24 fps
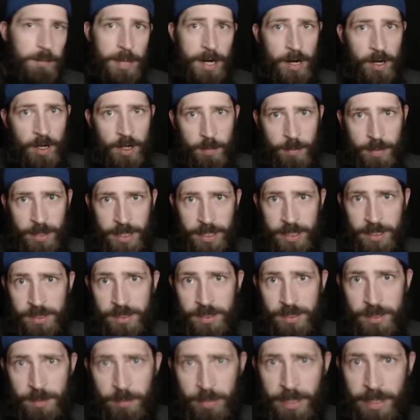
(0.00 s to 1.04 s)
power bricks
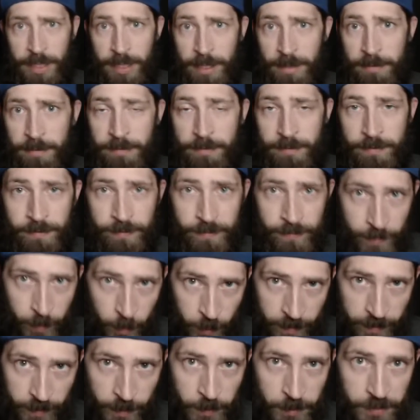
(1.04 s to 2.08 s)
supplied
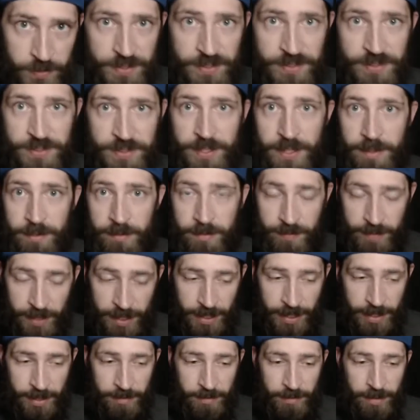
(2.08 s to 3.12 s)
4 volts instead of
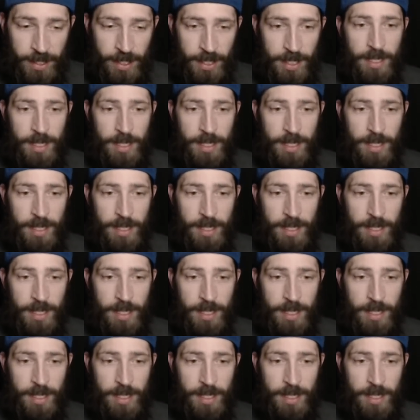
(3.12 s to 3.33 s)
5,